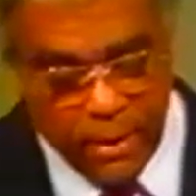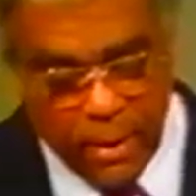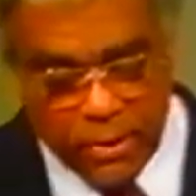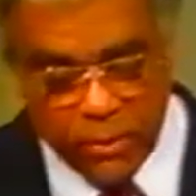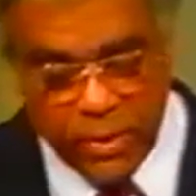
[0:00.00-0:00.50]

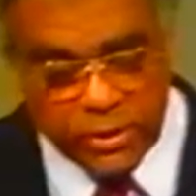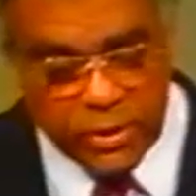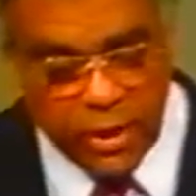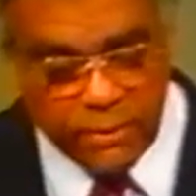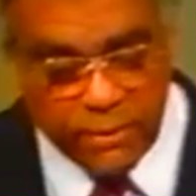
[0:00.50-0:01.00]
And the
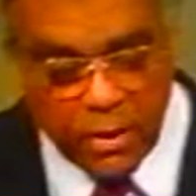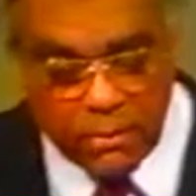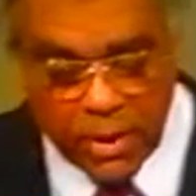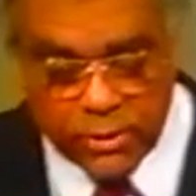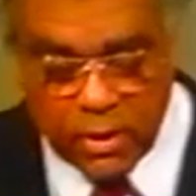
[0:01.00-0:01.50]
reason I found
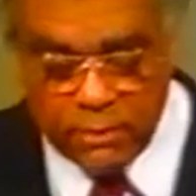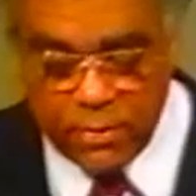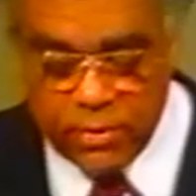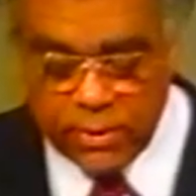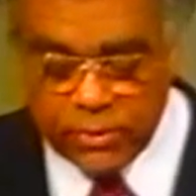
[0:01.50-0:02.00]
myself
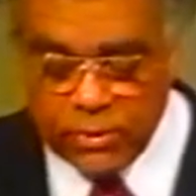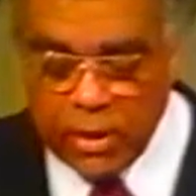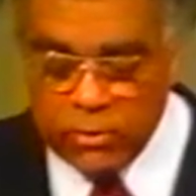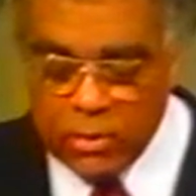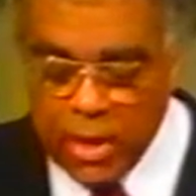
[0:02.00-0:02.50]
in this
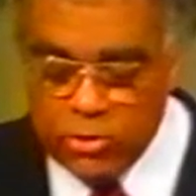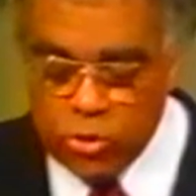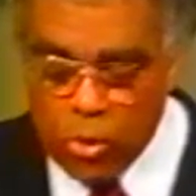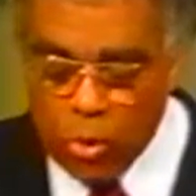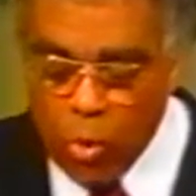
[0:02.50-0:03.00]

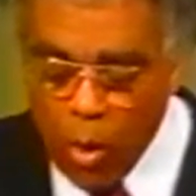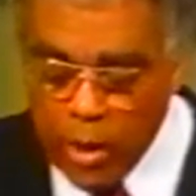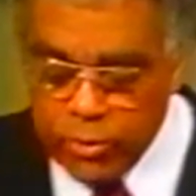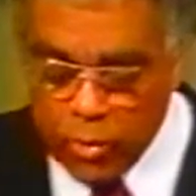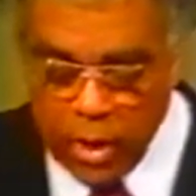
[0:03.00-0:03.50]
intellectual
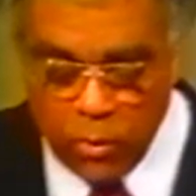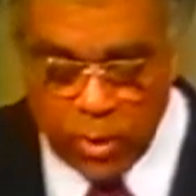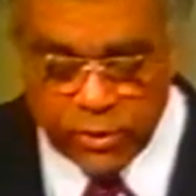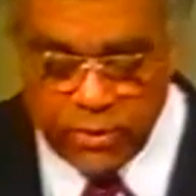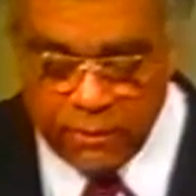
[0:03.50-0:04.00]
quandary
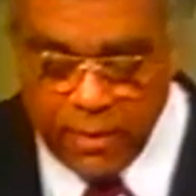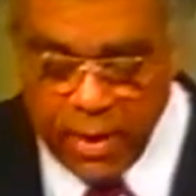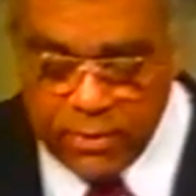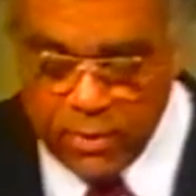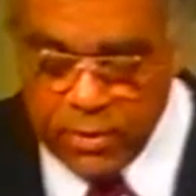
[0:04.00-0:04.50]
was the
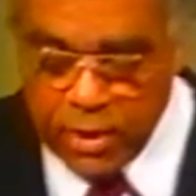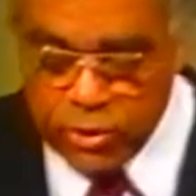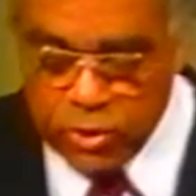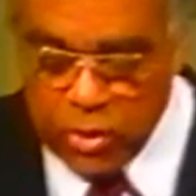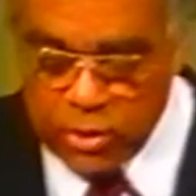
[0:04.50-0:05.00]
fact that the
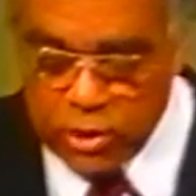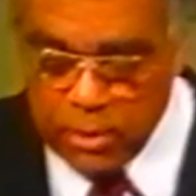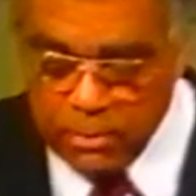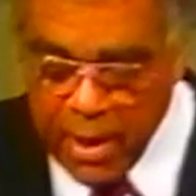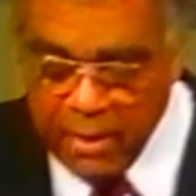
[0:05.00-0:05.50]

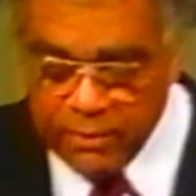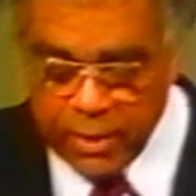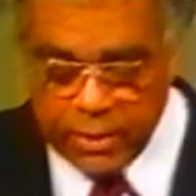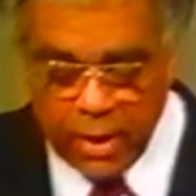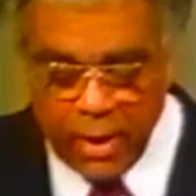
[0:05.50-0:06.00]
instruction
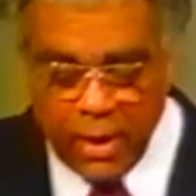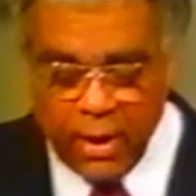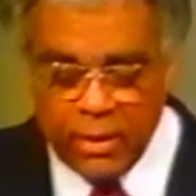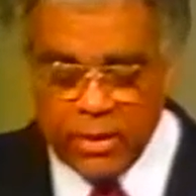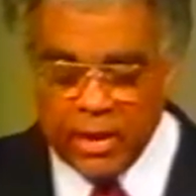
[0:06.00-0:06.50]
pamphlet
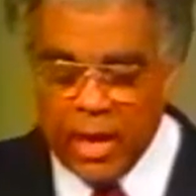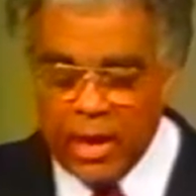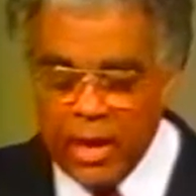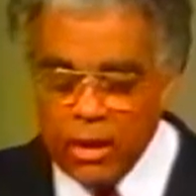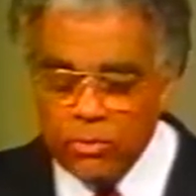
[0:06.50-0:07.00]
that
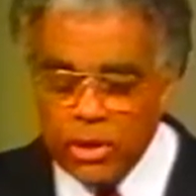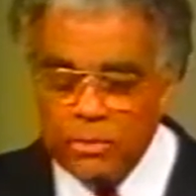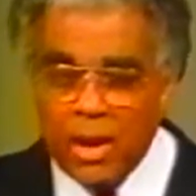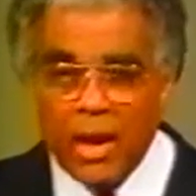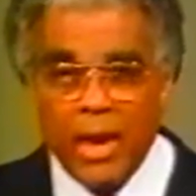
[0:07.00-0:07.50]
I held
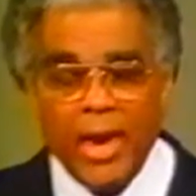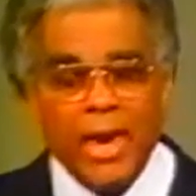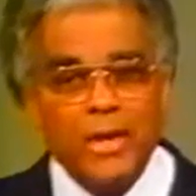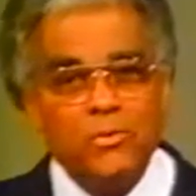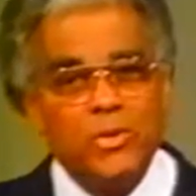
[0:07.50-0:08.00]
in my
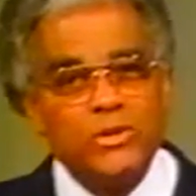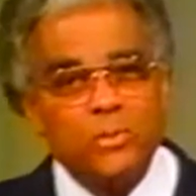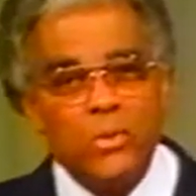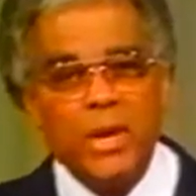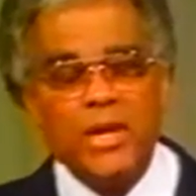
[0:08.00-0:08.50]
hand was
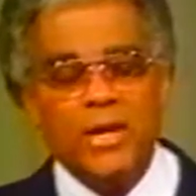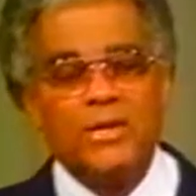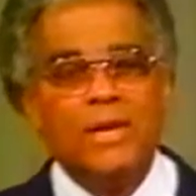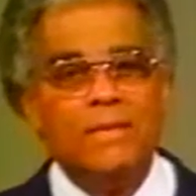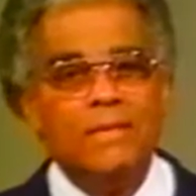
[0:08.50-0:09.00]

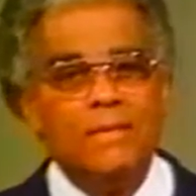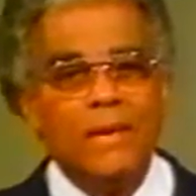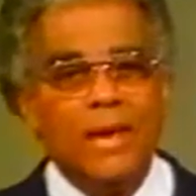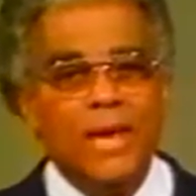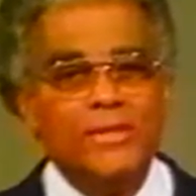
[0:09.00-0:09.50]
printed
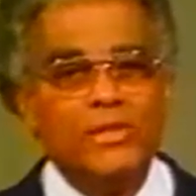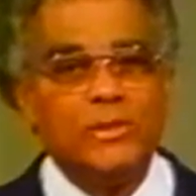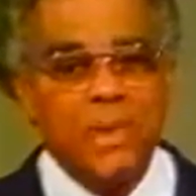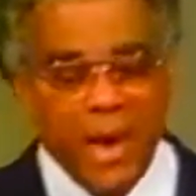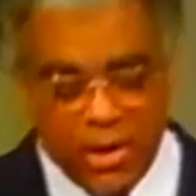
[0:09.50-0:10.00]
in
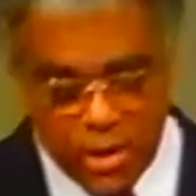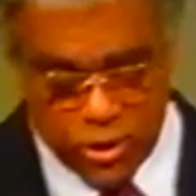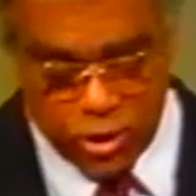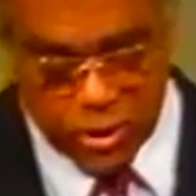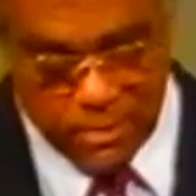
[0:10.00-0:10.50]

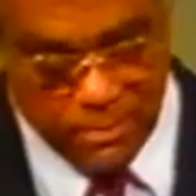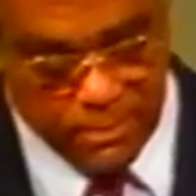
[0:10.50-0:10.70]
Spanish.